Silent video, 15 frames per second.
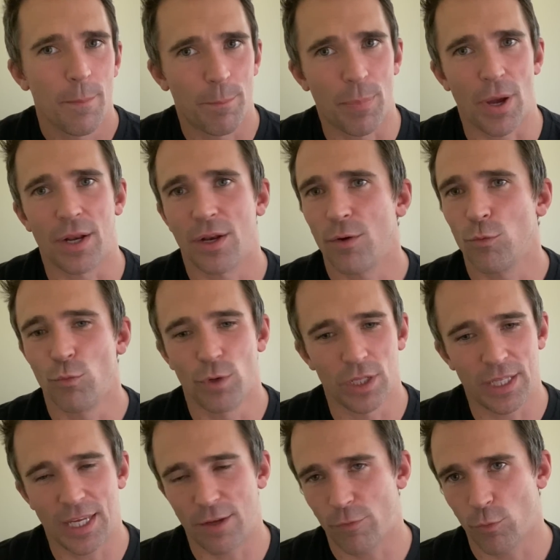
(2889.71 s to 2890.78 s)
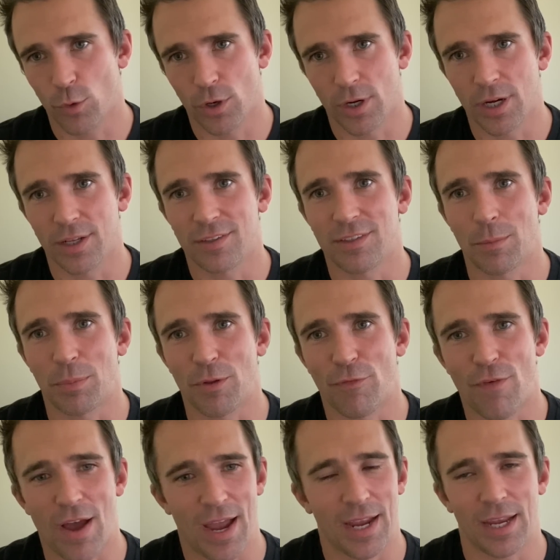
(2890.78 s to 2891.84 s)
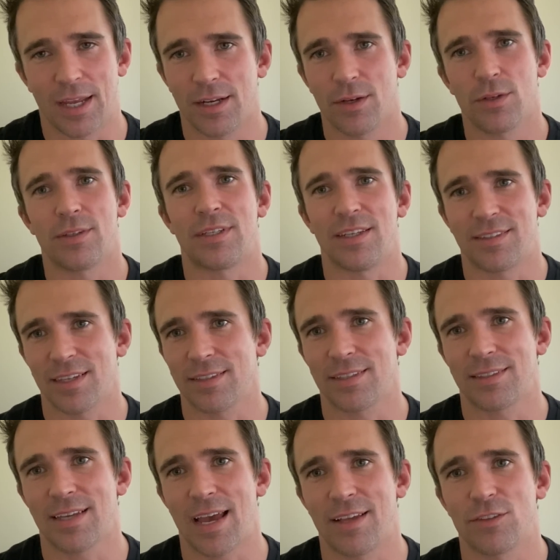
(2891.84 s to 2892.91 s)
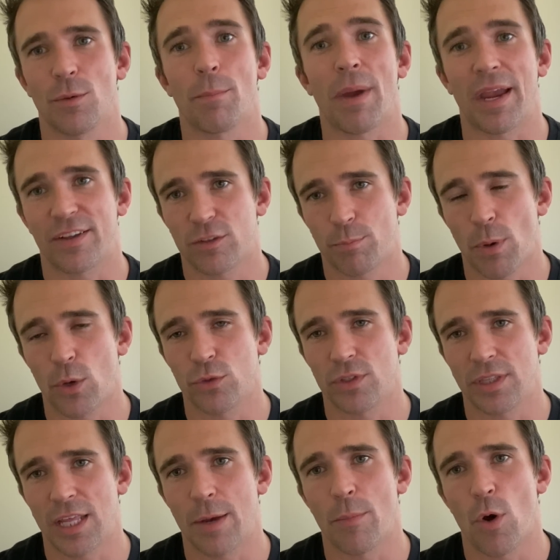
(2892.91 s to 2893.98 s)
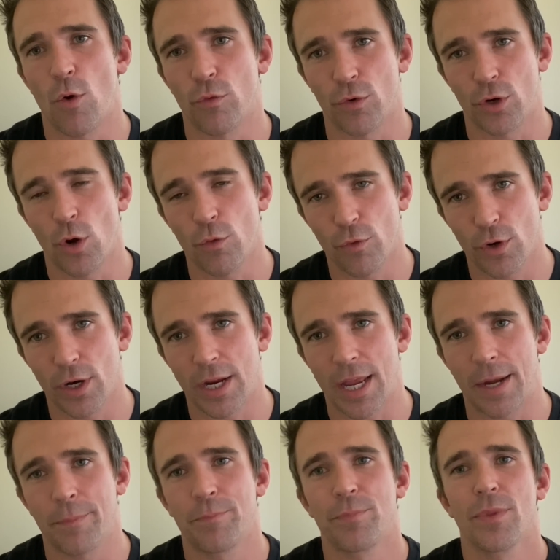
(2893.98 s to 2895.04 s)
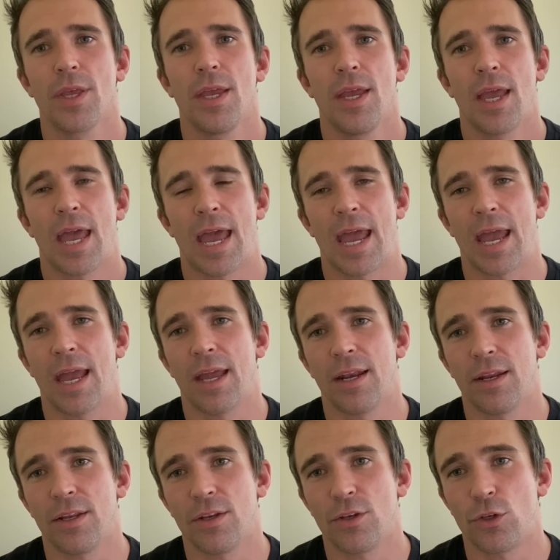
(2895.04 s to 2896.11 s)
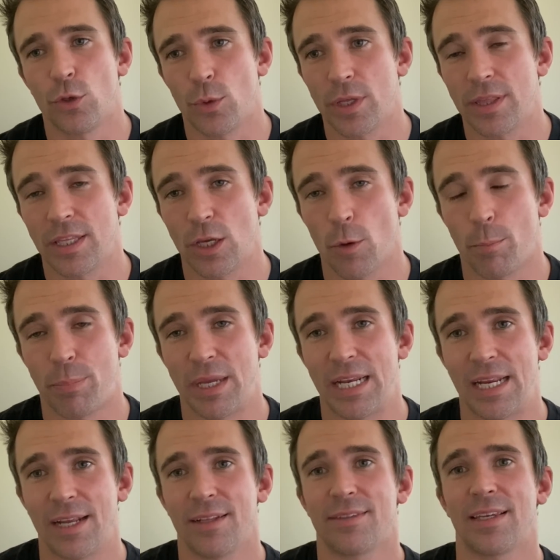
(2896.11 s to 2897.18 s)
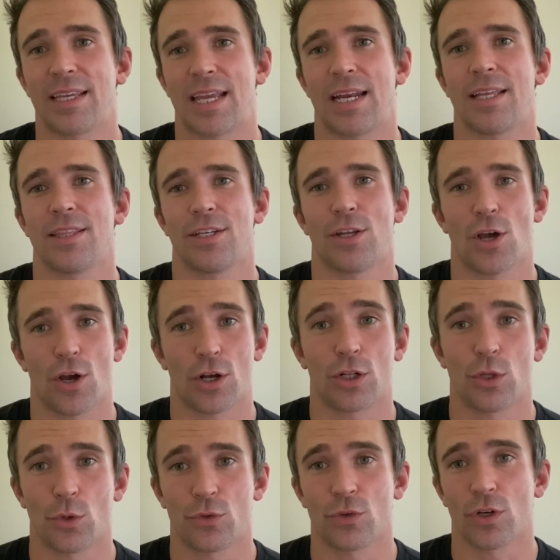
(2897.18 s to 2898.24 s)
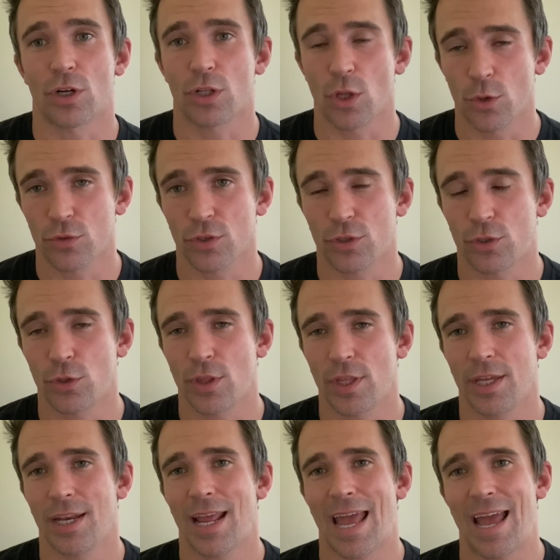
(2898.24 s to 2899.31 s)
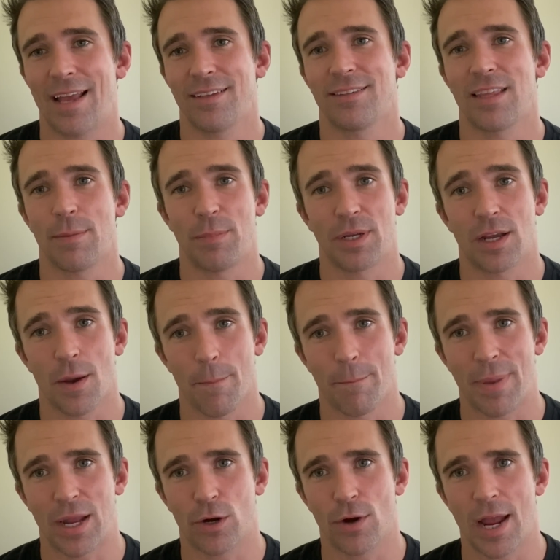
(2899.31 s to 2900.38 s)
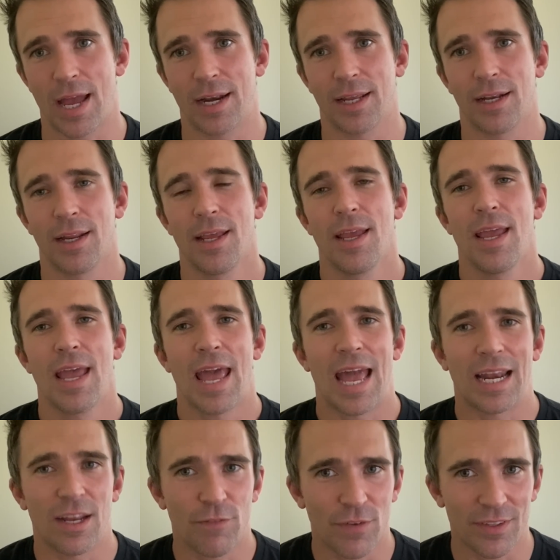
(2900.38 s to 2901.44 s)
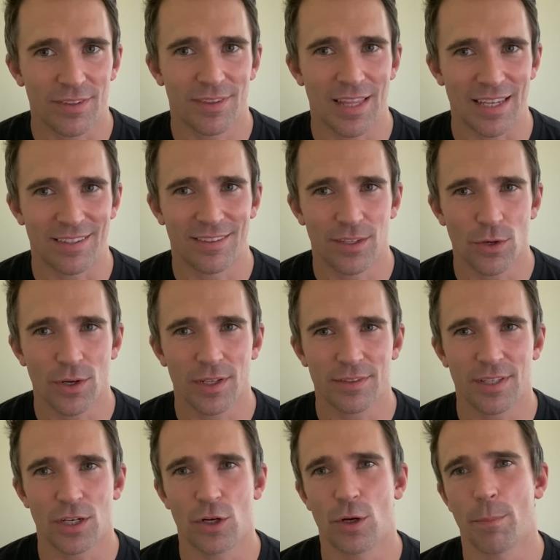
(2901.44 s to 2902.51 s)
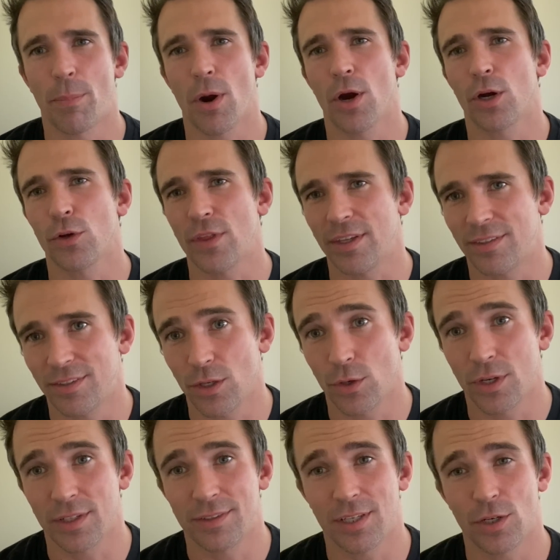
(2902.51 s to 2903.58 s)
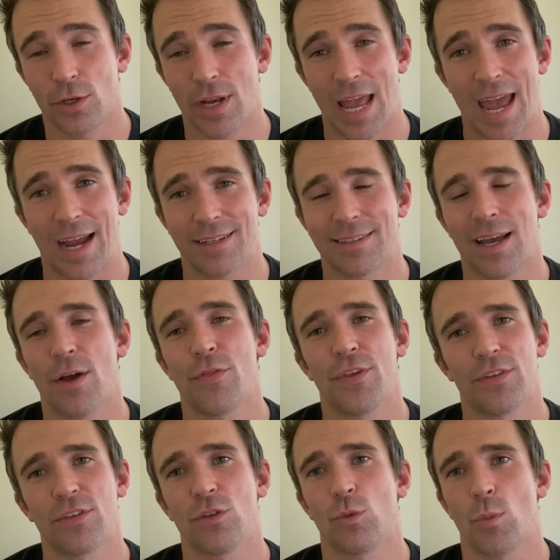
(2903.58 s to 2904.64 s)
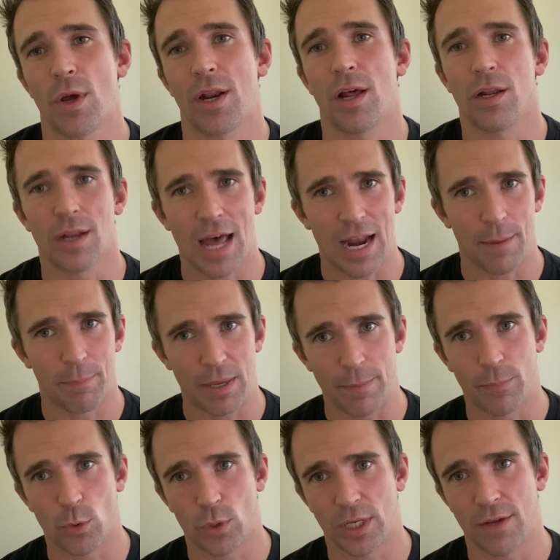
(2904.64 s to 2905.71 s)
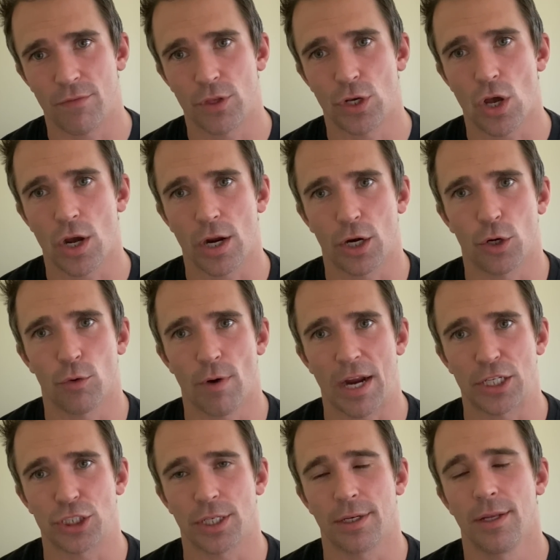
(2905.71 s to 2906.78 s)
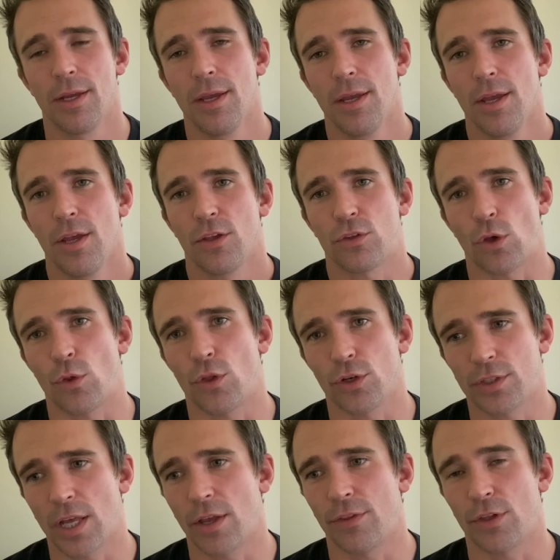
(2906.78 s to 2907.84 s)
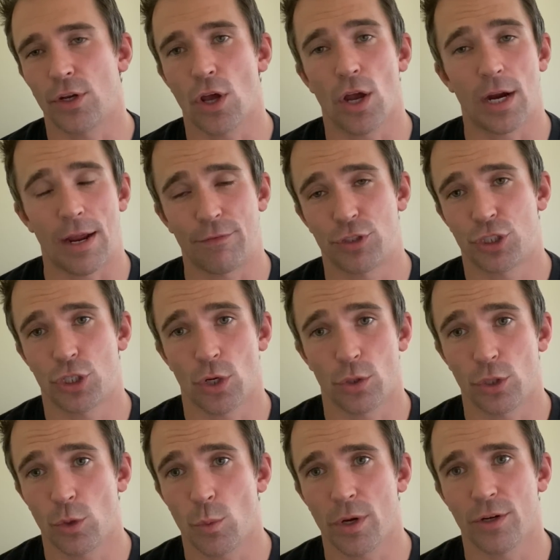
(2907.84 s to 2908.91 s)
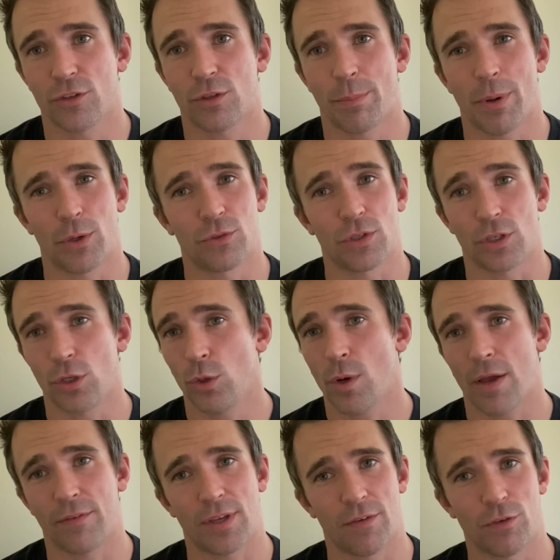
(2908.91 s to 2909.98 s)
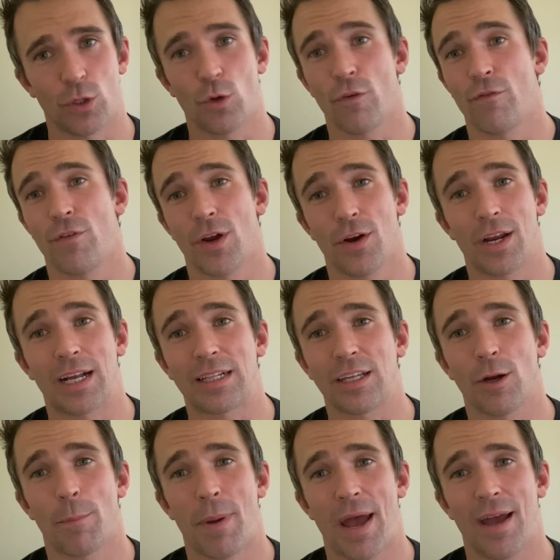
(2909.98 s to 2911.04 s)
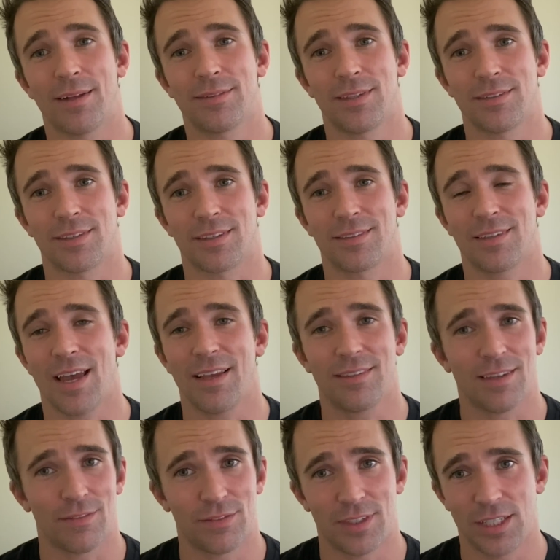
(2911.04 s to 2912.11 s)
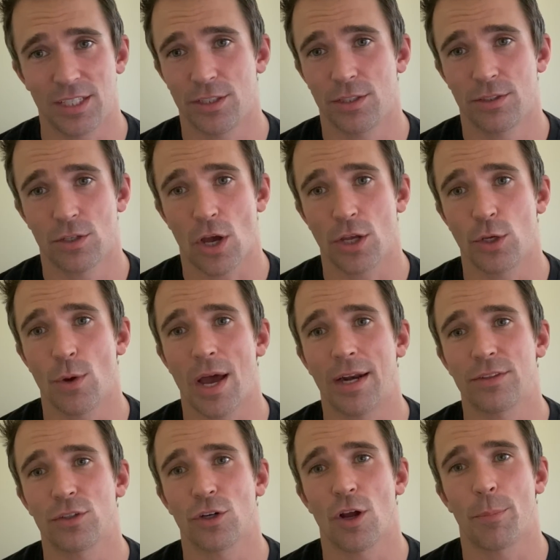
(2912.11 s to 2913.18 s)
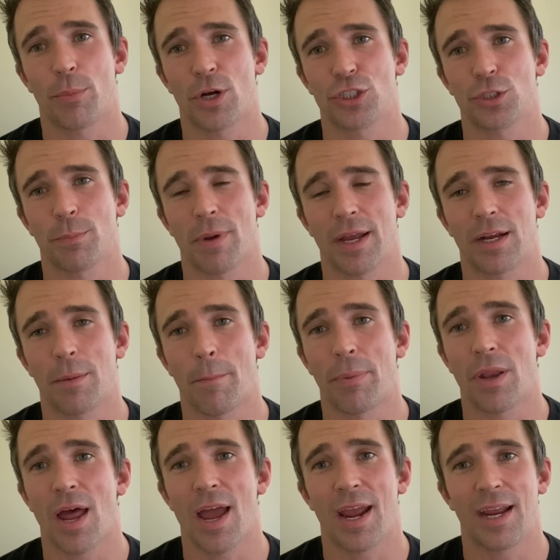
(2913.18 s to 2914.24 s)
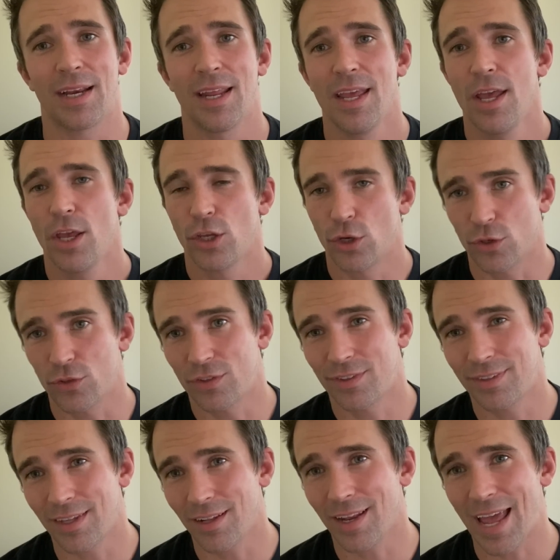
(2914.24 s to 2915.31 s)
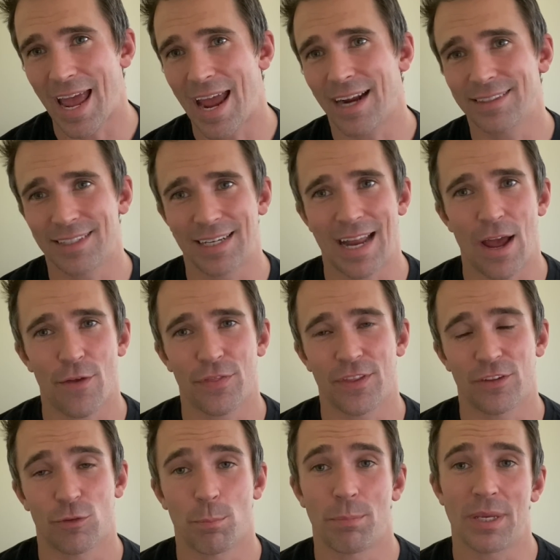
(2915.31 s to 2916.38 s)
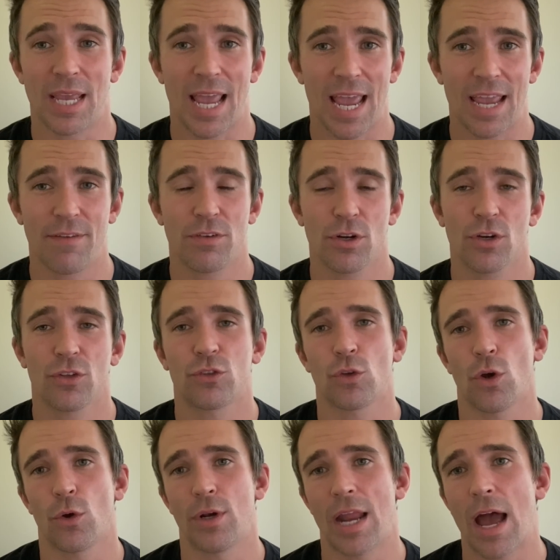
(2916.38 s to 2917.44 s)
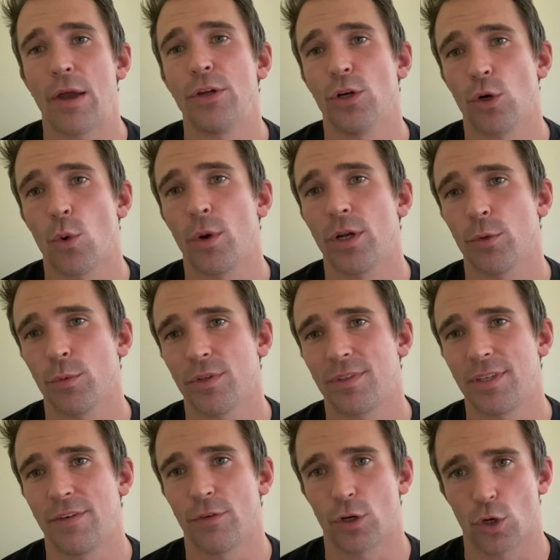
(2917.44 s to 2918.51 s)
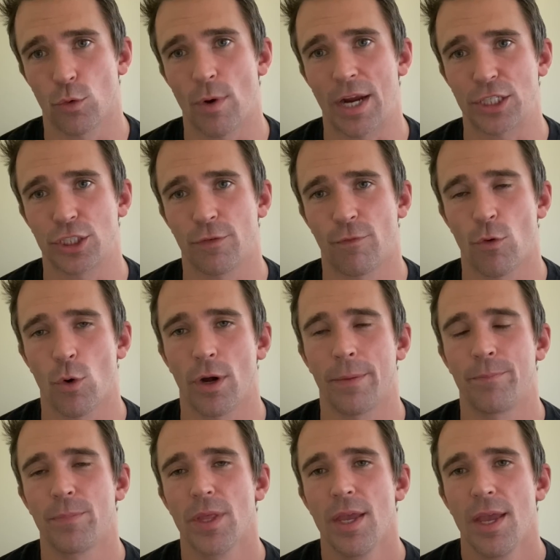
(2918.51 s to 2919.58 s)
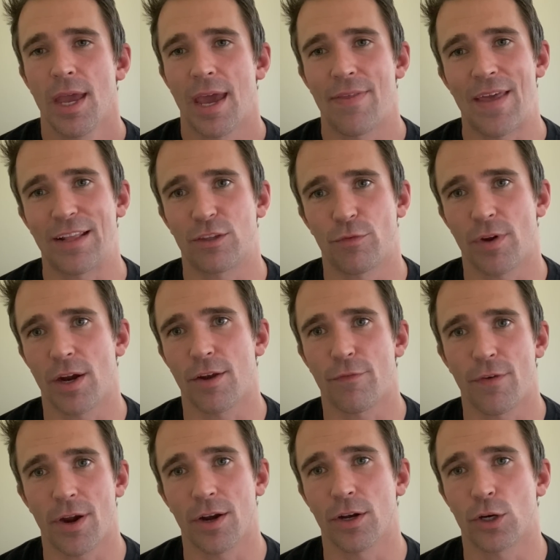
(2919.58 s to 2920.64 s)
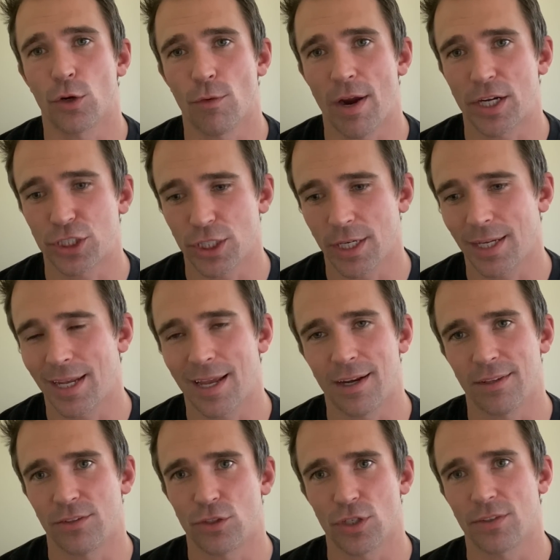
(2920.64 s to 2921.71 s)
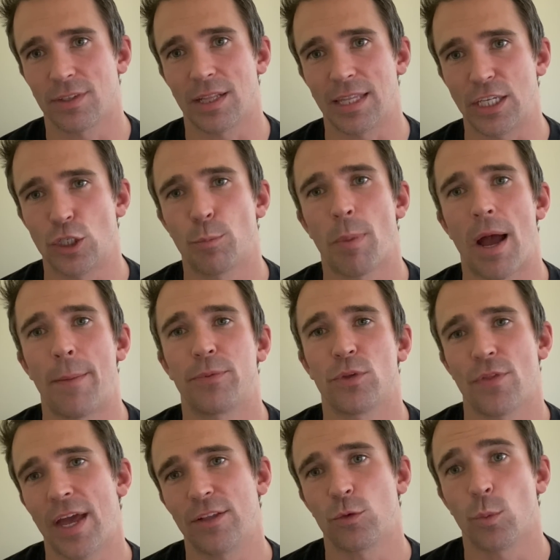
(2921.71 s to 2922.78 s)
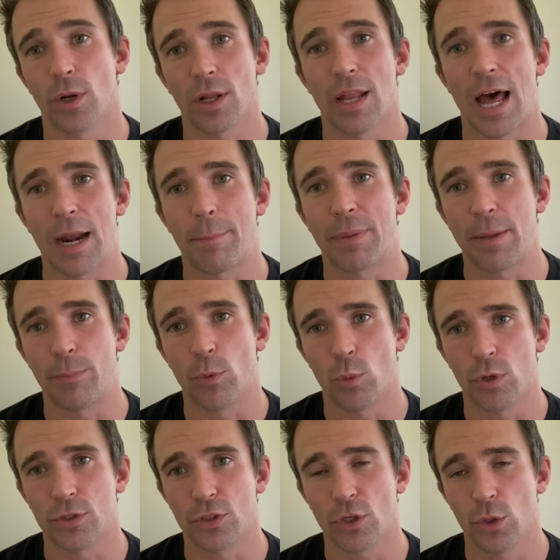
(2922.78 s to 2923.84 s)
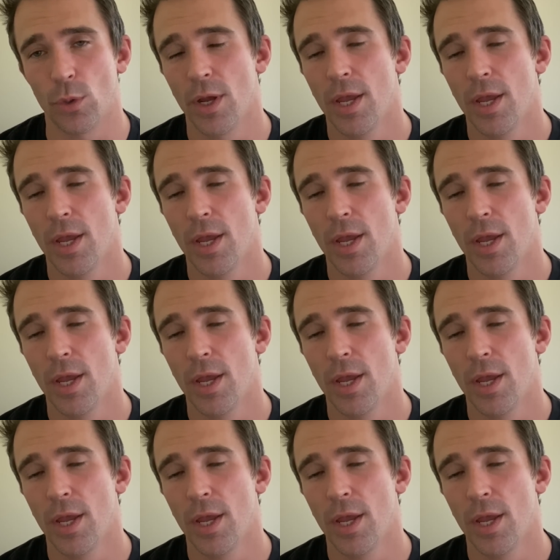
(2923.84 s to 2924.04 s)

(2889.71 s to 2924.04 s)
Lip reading: But really, if we're going to simplify it, desensitize them by exposing them over and over again, and doing the obedience and getting the dog closer and closer to it as they become better at it. And if they still continue to bark or they still continue to act out, this is when a lot of people would give the dog a correction. So they're telling the dog, I've shown you what you're supposed to do. I've given you a very clear path to success. I've taught you how to turn off pressure by complying. You're still acting out this behavior, so now you're going to receive a correction for it. And that's very fair. And a correction, again, is just a leash pop. So that's what a lot of people will do.